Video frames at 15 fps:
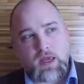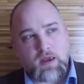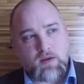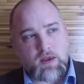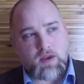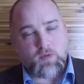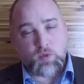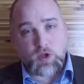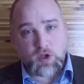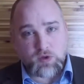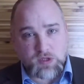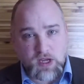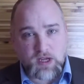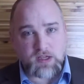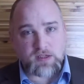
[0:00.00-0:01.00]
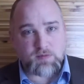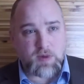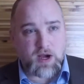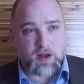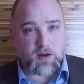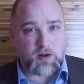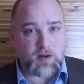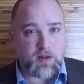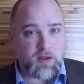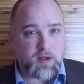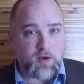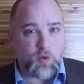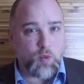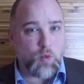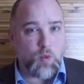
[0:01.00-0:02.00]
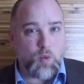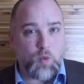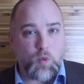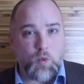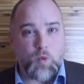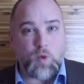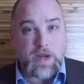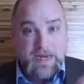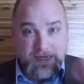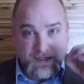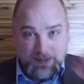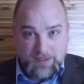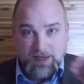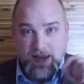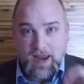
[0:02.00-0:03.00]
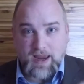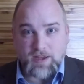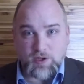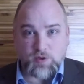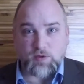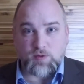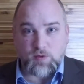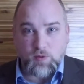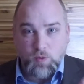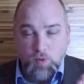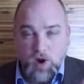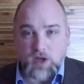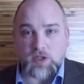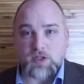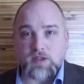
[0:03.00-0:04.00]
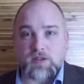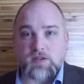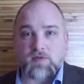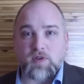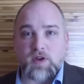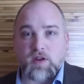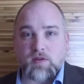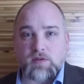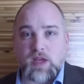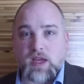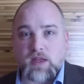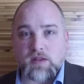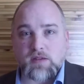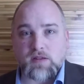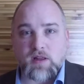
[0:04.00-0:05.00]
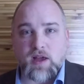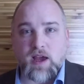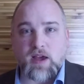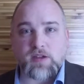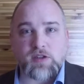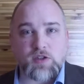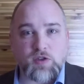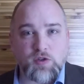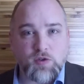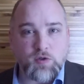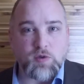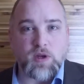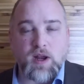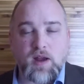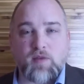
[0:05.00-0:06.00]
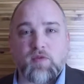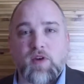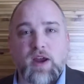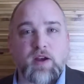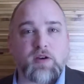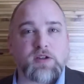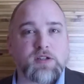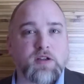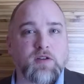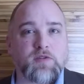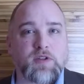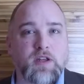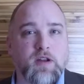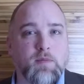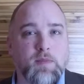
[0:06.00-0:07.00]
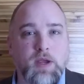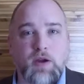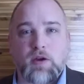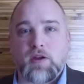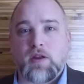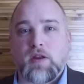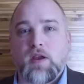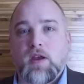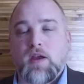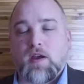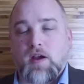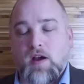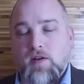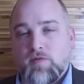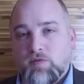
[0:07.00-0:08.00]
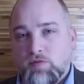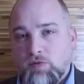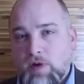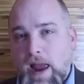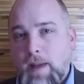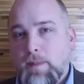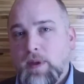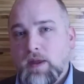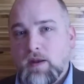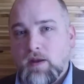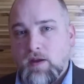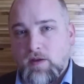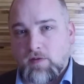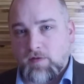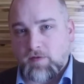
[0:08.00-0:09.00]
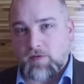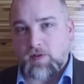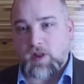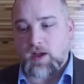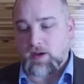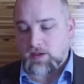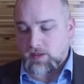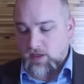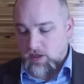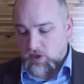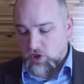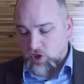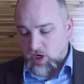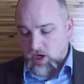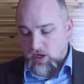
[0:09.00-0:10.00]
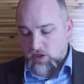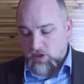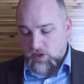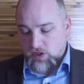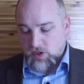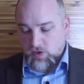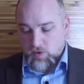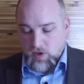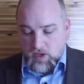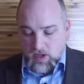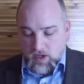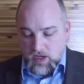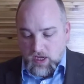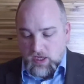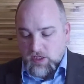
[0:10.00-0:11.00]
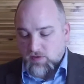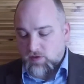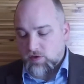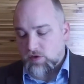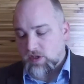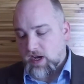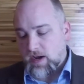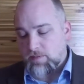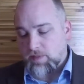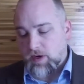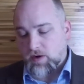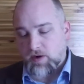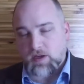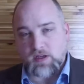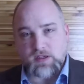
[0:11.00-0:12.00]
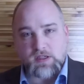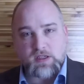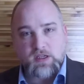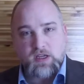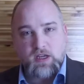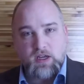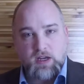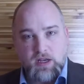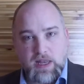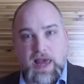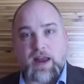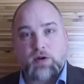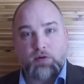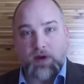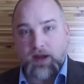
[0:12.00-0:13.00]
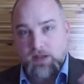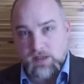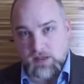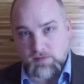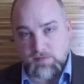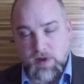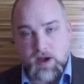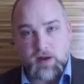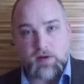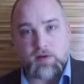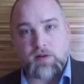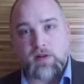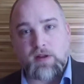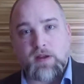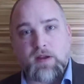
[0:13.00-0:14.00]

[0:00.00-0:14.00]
if we use his model, we today, you watching this video, taking this class, you and I find ourselves in a period of rapid flux and change. And so each of those time periods in Latourette's model